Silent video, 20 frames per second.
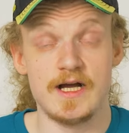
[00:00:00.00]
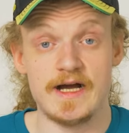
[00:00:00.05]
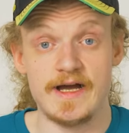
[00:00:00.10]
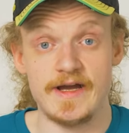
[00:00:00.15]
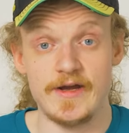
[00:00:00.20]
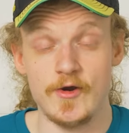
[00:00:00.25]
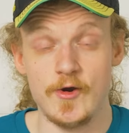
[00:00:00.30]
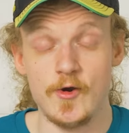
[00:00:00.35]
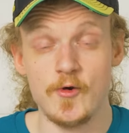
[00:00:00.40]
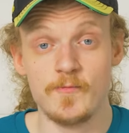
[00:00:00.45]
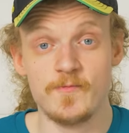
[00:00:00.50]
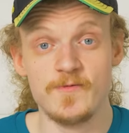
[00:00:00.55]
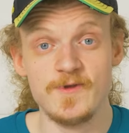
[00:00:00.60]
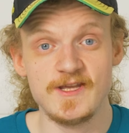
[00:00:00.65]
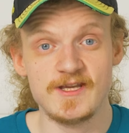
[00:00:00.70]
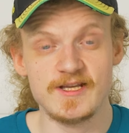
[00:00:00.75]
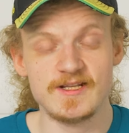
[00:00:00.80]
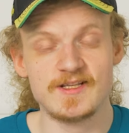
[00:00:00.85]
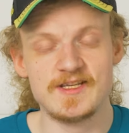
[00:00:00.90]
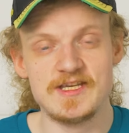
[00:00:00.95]
I hope we
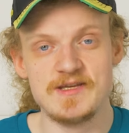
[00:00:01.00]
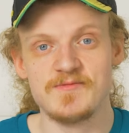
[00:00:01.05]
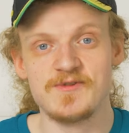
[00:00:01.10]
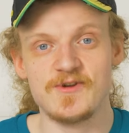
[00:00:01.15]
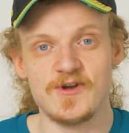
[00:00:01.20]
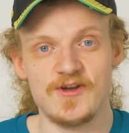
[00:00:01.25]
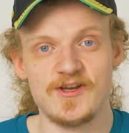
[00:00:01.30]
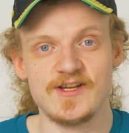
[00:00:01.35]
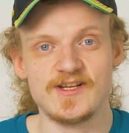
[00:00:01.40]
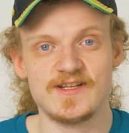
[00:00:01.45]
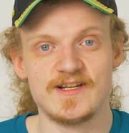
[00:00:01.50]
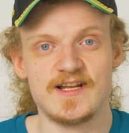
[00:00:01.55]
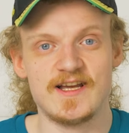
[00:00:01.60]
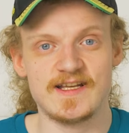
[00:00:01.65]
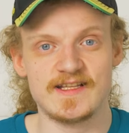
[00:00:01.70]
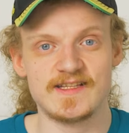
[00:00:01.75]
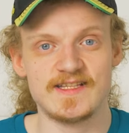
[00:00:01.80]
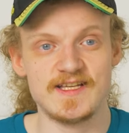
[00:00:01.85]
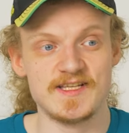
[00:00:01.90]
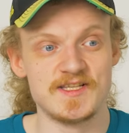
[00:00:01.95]
can keep going
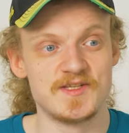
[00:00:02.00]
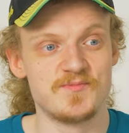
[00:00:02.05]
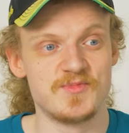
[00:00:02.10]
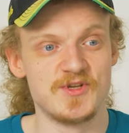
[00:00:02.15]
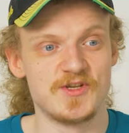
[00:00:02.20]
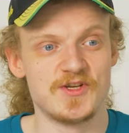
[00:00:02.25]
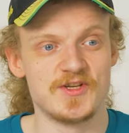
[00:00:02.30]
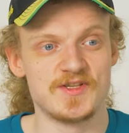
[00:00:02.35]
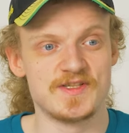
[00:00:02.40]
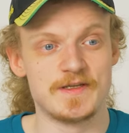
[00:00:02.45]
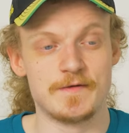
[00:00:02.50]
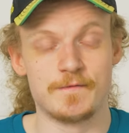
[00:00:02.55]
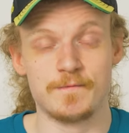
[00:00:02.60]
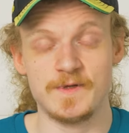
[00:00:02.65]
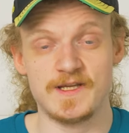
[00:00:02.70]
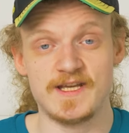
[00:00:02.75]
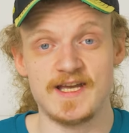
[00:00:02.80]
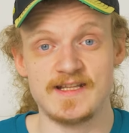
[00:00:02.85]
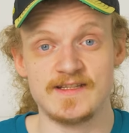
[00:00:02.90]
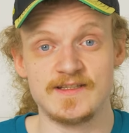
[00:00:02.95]
like this, because if
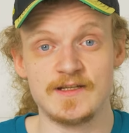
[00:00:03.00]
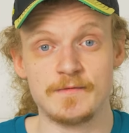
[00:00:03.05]
we can,